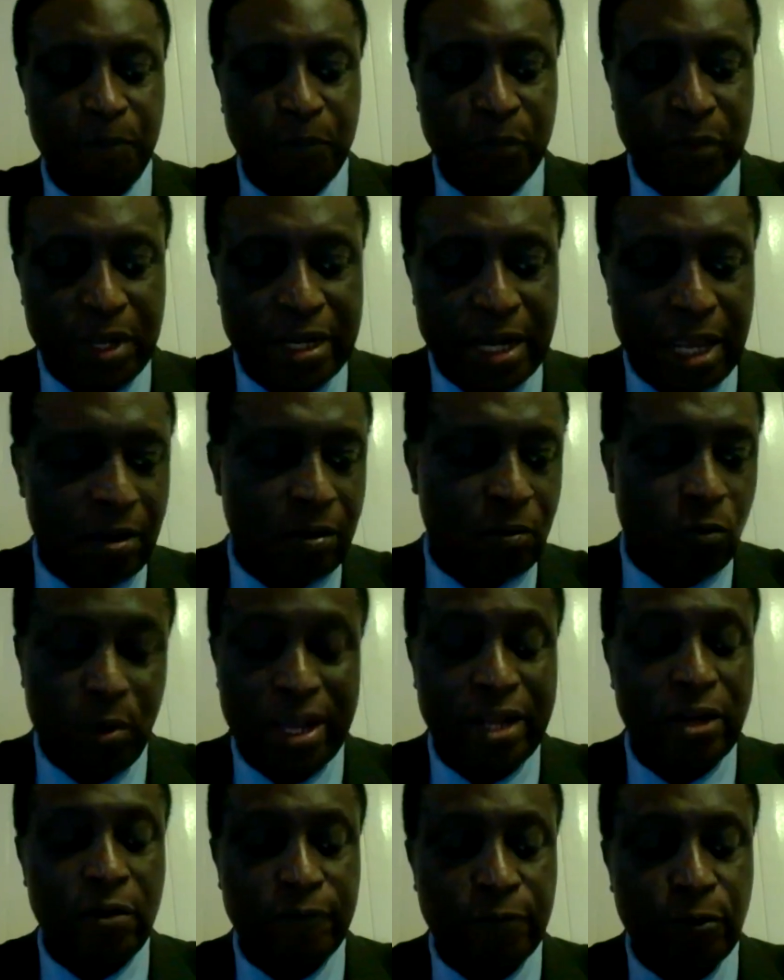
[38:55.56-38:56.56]
Now,
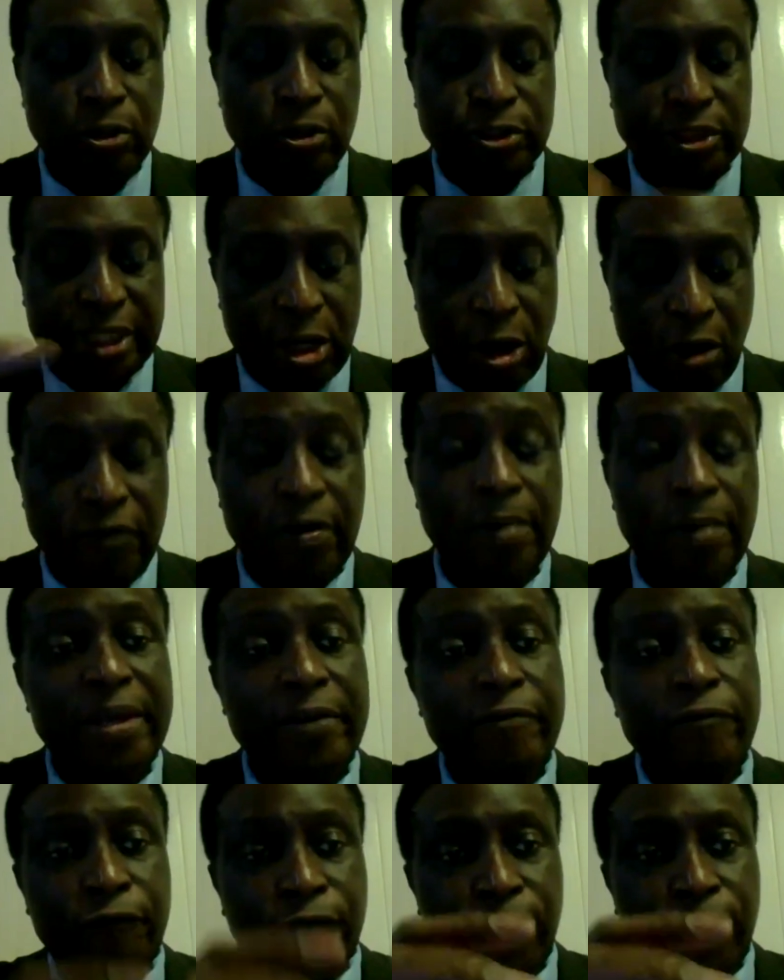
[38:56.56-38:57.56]
well, of course, the
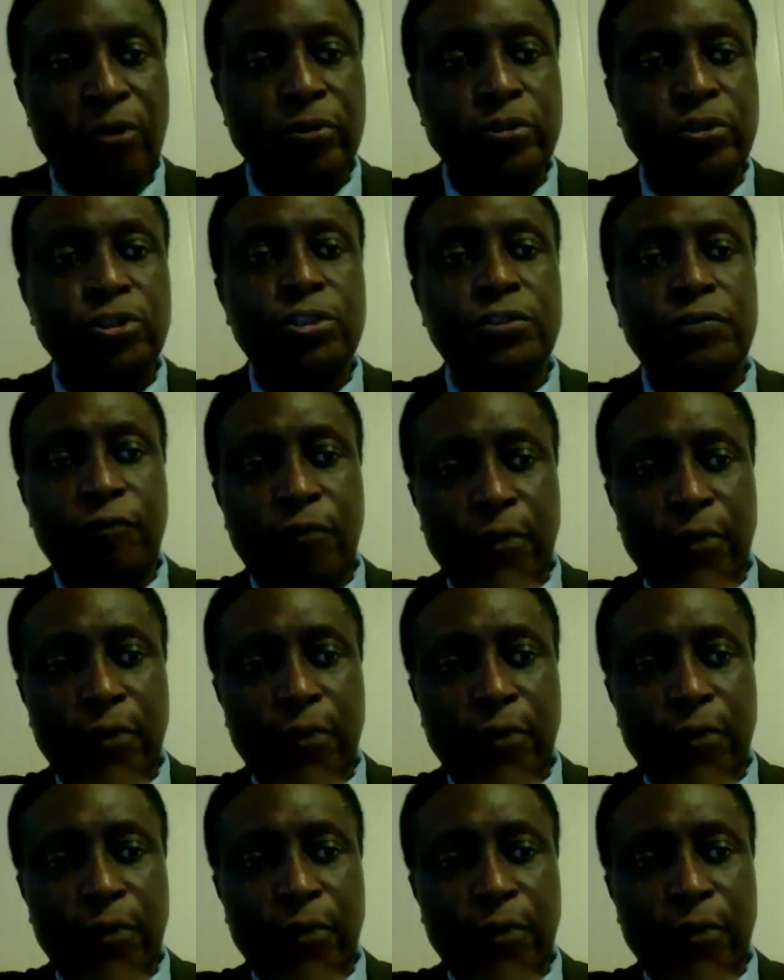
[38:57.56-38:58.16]
government funds for